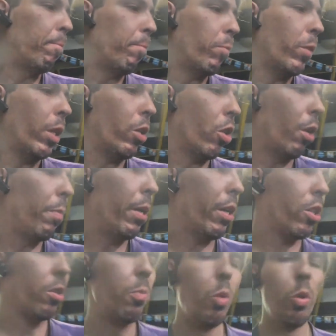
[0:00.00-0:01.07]
it's going to be a
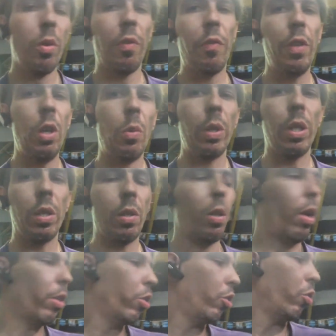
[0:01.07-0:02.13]
smoother feel with the
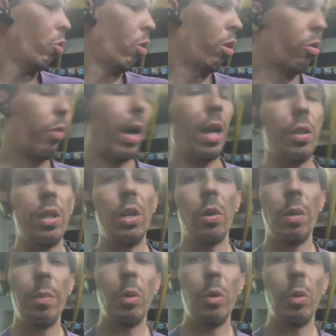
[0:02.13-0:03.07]
clutch all around, you know what I mean,